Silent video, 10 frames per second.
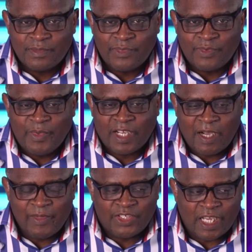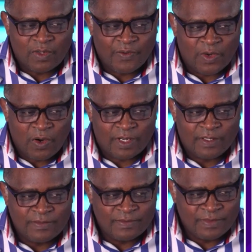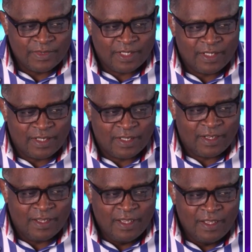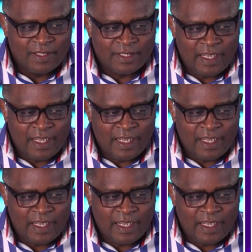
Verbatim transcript: to become the child of God. Say